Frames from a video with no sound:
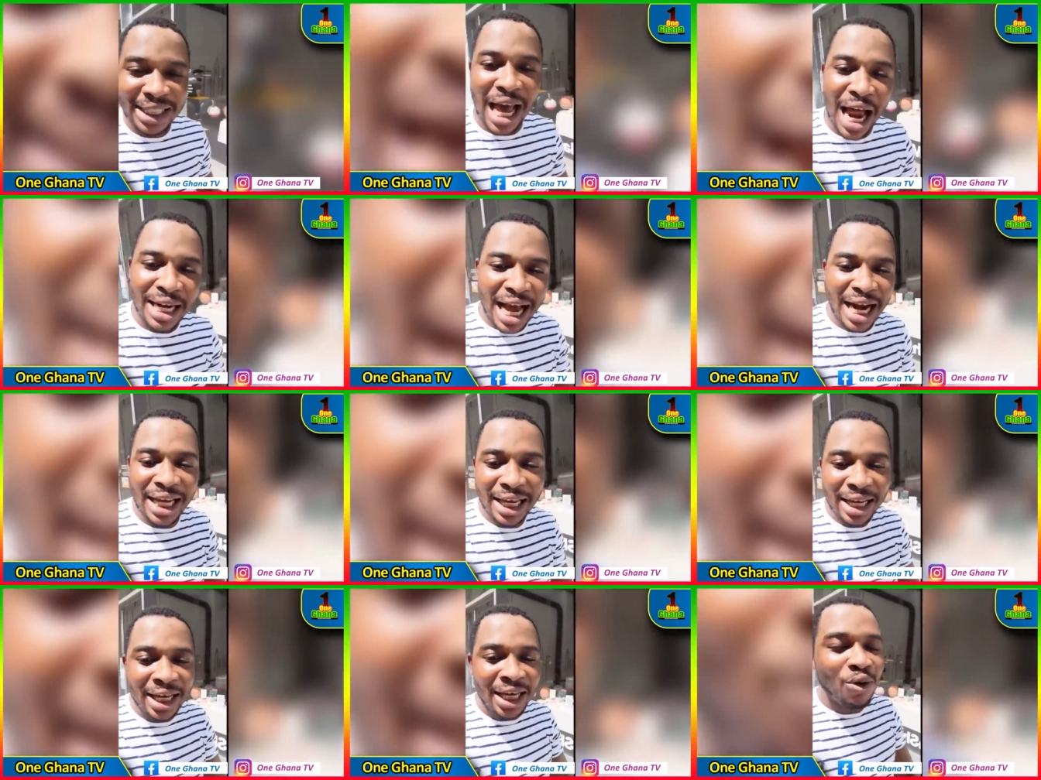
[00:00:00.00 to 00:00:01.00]
na ade
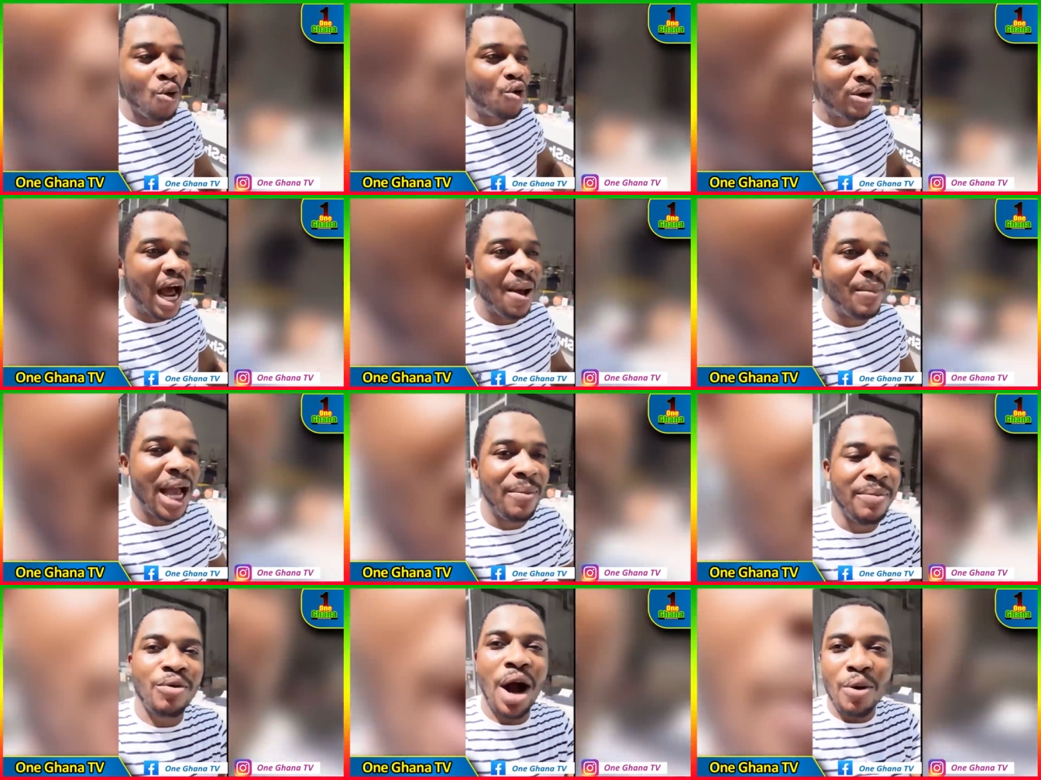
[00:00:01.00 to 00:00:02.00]
wo kra
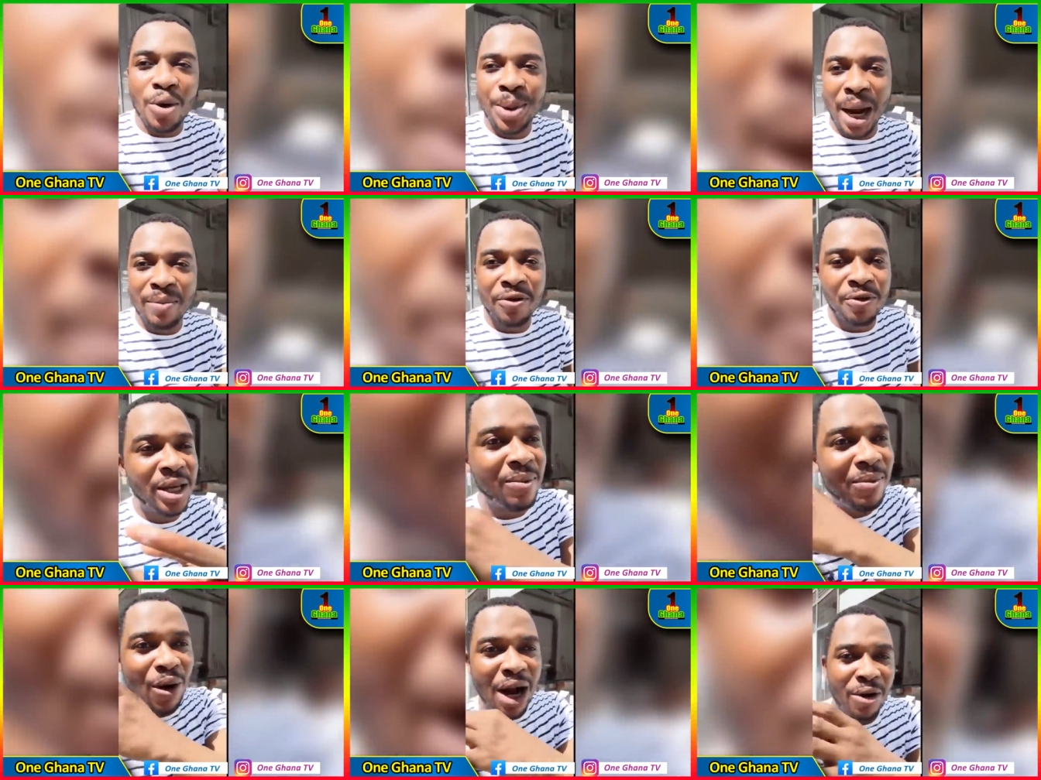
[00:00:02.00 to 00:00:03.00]
me kwa kutwa me fie
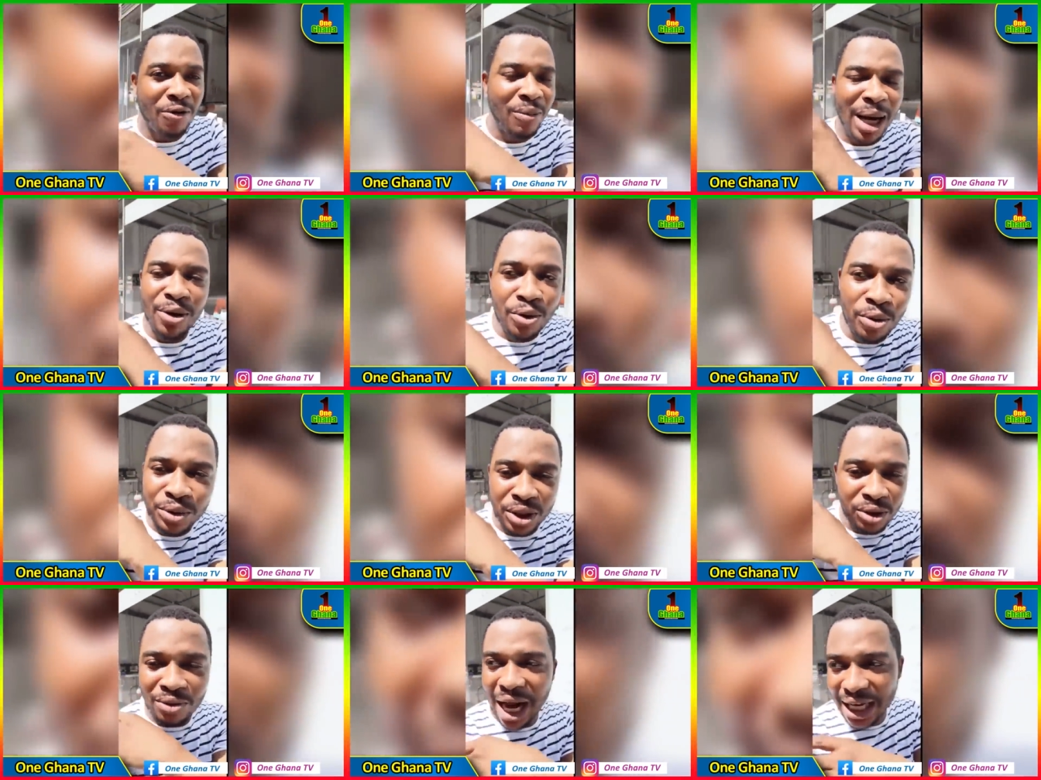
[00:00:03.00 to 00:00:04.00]
but one of my rooms
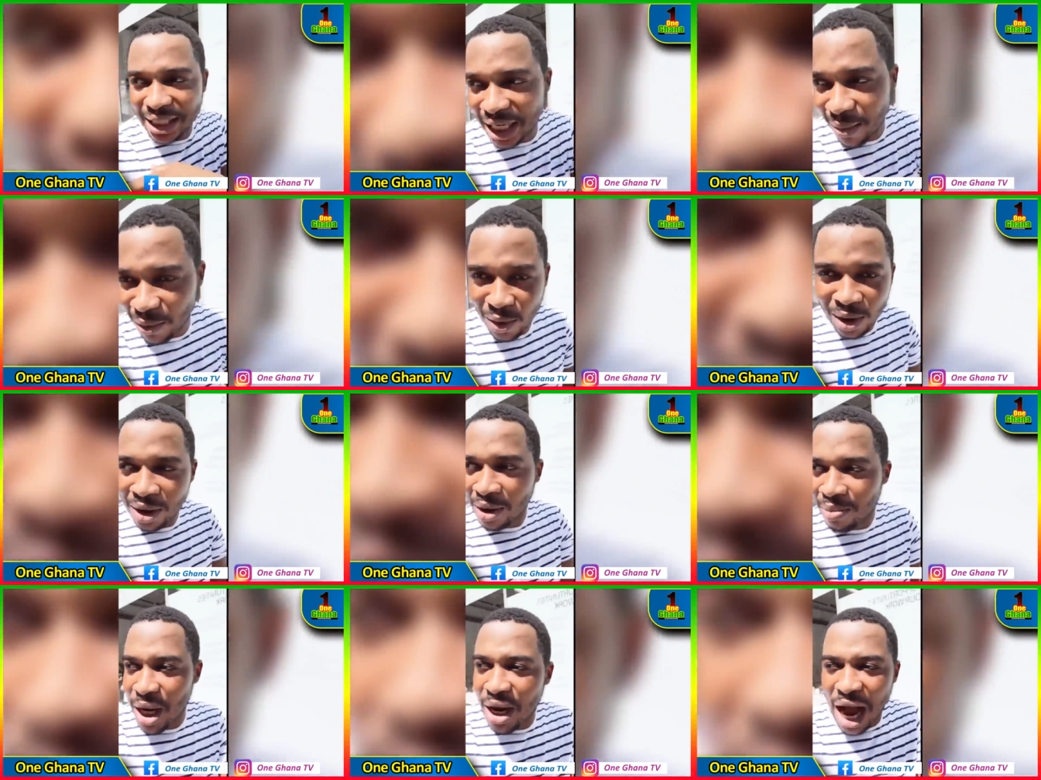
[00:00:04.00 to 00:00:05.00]
no kra chrem.
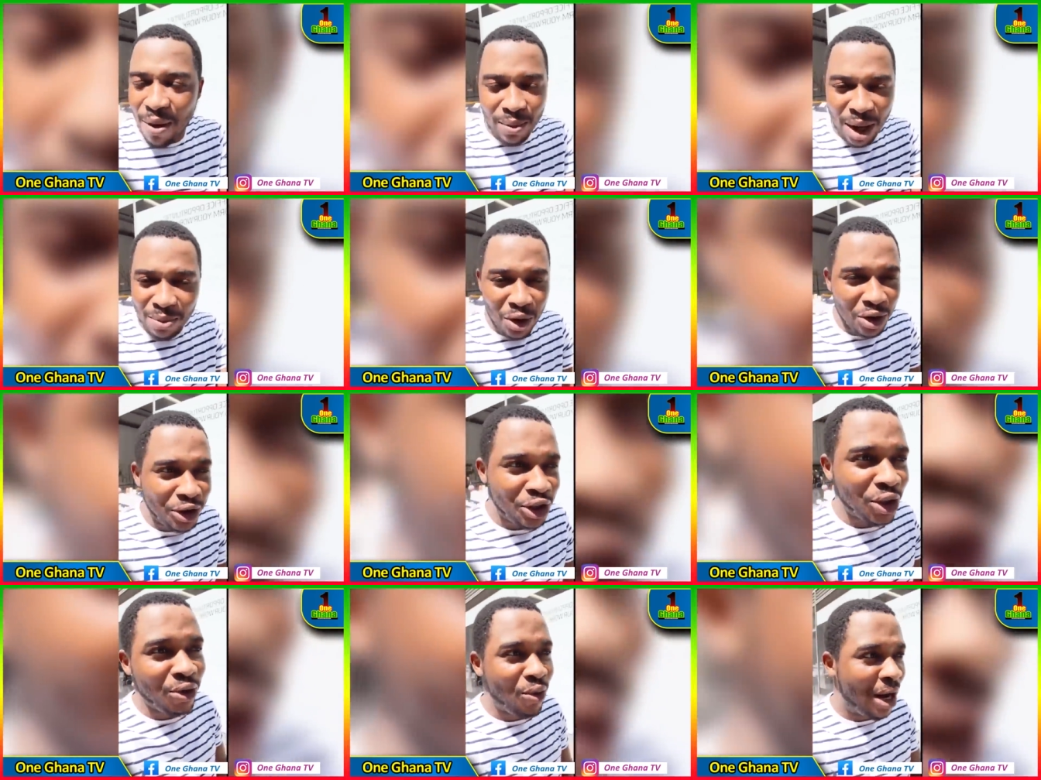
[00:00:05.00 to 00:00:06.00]
I'm going to
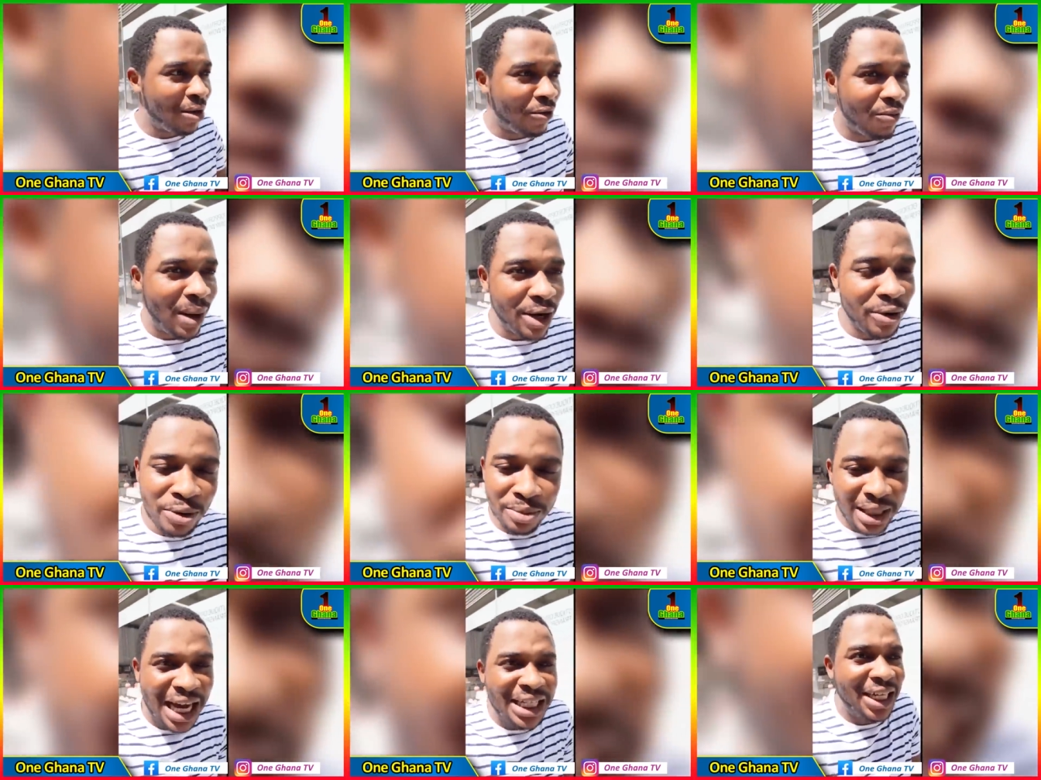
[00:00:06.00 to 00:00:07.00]
show you one of my rooms.
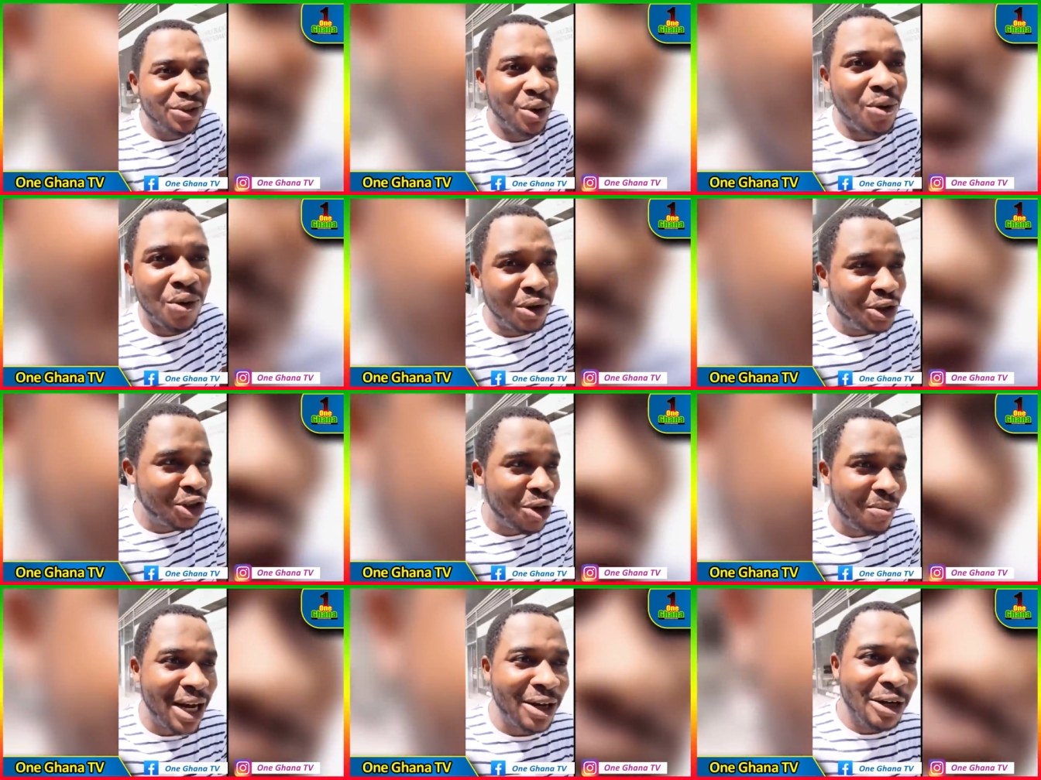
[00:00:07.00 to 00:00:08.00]
I just don't want to show
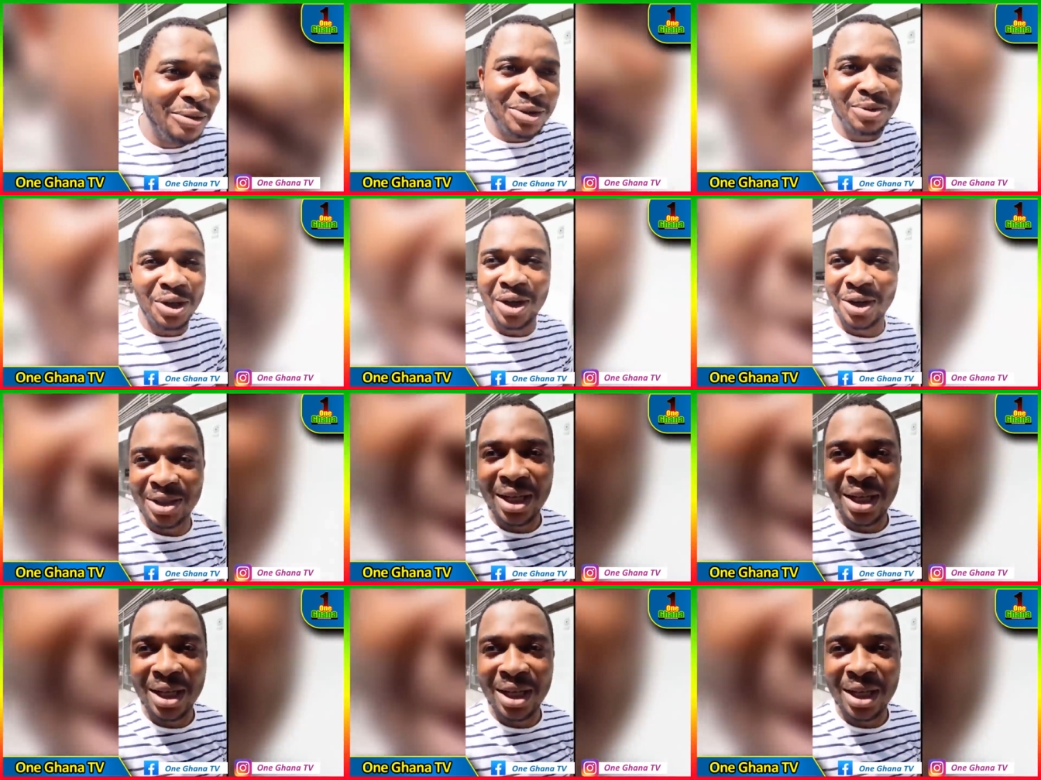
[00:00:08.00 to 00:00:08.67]
my rooms because